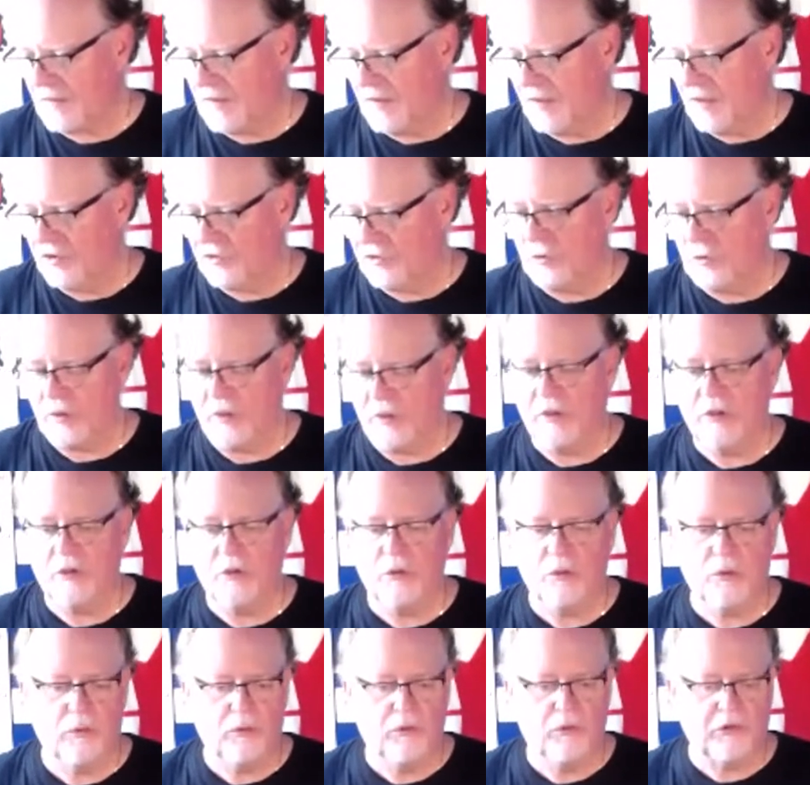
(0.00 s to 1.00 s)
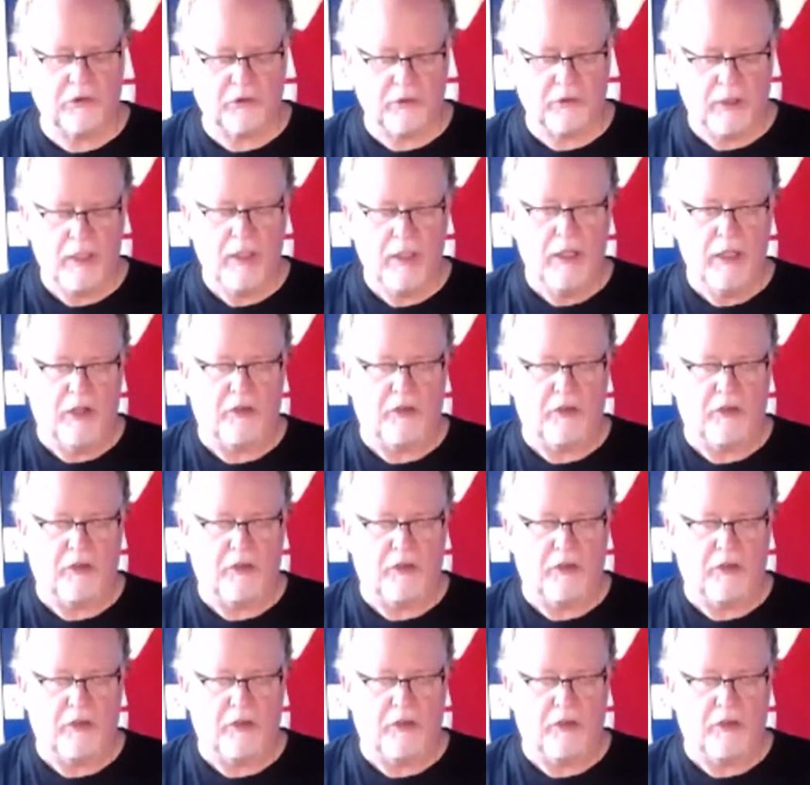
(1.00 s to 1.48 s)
is you can use,